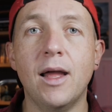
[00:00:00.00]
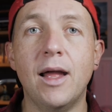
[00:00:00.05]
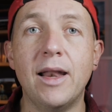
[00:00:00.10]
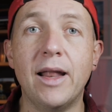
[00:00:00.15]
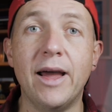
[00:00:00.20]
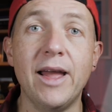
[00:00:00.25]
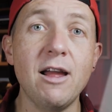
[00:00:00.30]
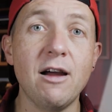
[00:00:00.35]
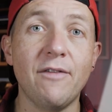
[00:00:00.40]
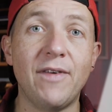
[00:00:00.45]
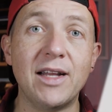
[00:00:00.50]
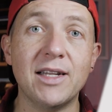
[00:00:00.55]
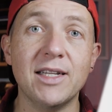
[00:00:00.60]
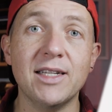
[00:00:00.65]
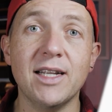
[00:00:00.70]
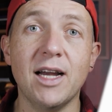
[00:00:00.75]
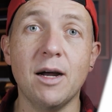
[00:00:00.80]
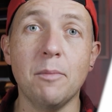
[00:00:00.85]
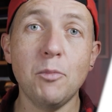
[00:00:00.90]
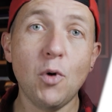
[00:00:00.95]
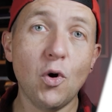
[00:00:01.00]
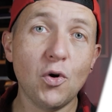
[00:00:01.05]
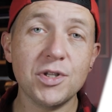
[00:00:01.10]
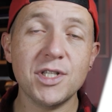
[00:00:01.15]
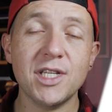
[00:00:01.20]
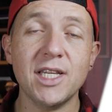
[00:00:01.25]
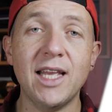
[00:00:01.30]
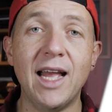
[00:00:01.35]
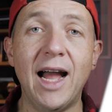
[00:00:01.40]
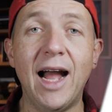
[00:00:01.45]
And here I've added a
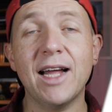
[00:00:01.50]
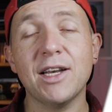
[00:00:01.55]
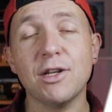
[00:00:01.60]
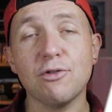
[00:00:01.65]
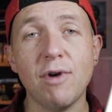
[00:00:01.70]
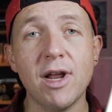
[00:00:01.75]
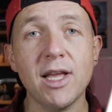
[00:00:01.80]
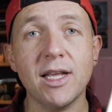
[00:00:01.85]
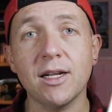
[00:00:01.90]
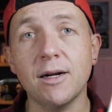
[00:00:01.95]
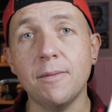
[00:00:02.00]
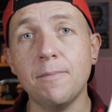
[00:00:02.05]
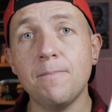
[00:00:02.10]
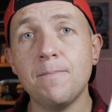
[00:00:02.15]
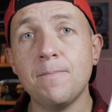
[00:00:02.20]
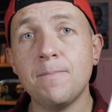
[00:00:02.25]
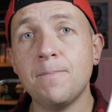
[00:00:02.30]
Morty and a ray gun.